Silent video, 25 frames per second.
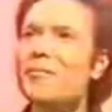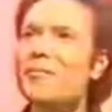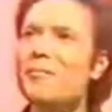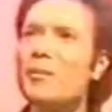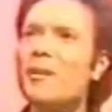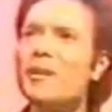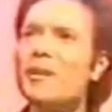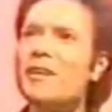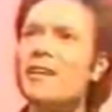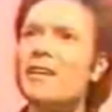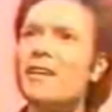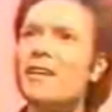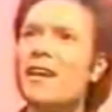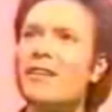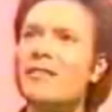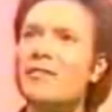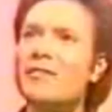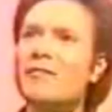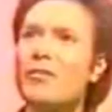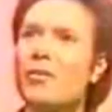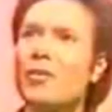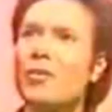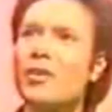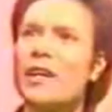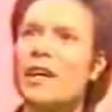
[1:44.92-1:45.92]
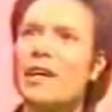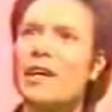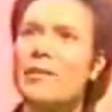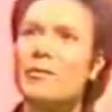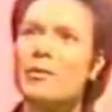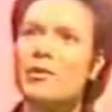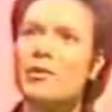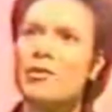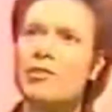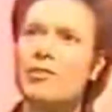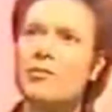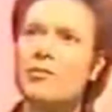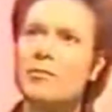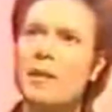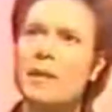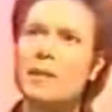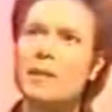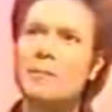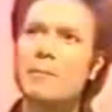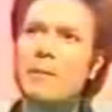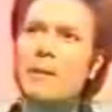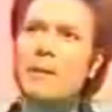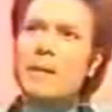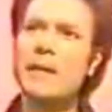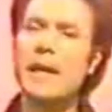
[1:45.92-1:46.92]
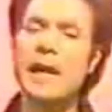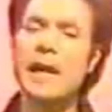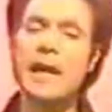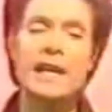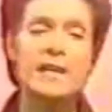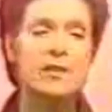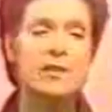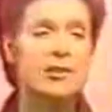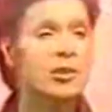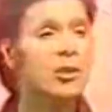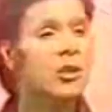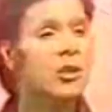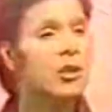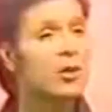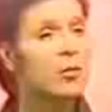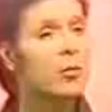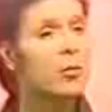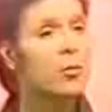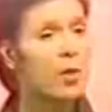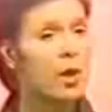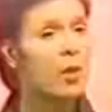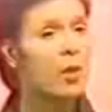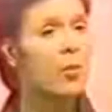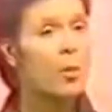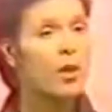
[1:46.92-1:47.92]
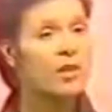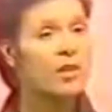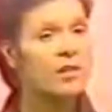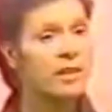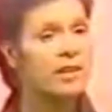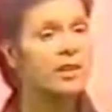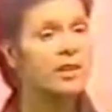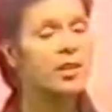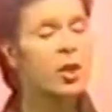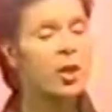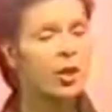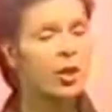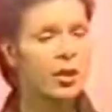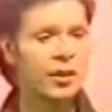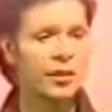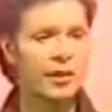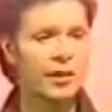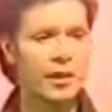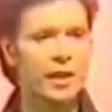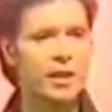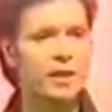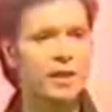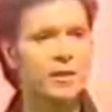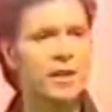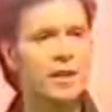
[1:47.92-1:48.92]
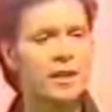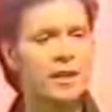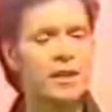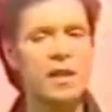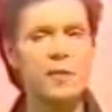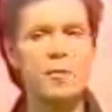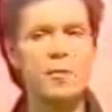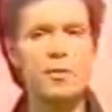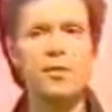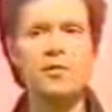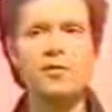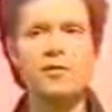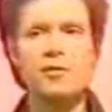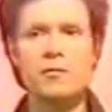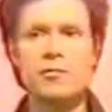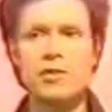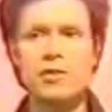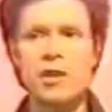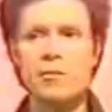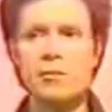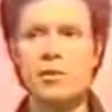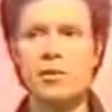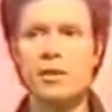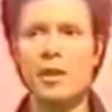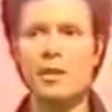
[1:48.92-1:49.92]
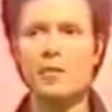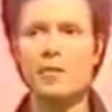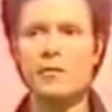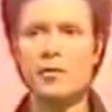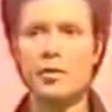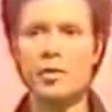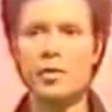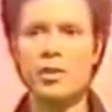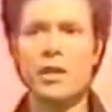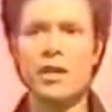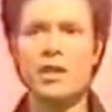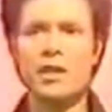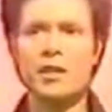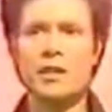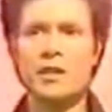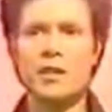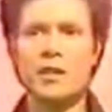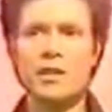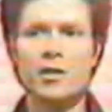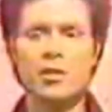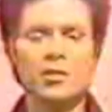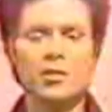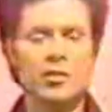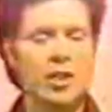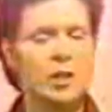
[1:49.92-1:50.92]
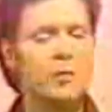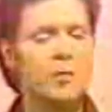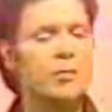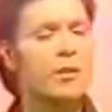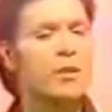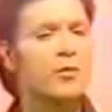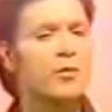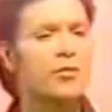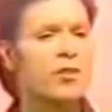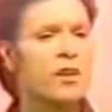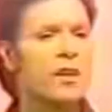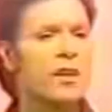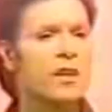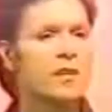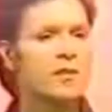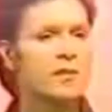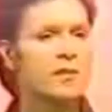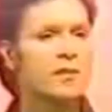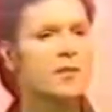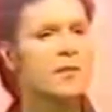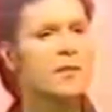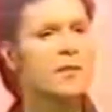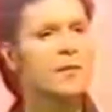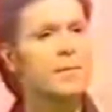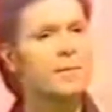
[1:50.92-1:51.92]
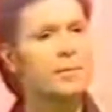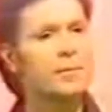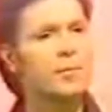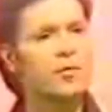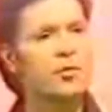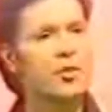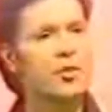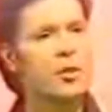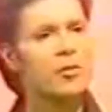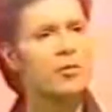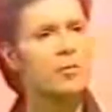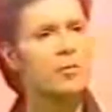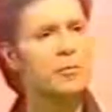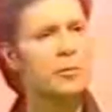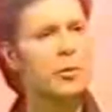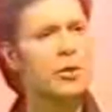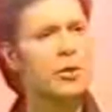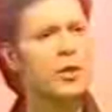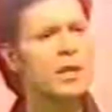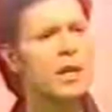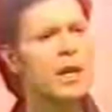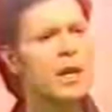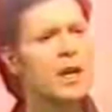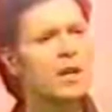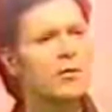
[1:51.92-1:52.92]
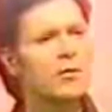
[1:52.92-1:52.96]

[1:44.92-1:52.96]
came to Britain in 1948, which made me 8. Once I'd got here, I came here in September 1948. In October, I was 8. So I was pretty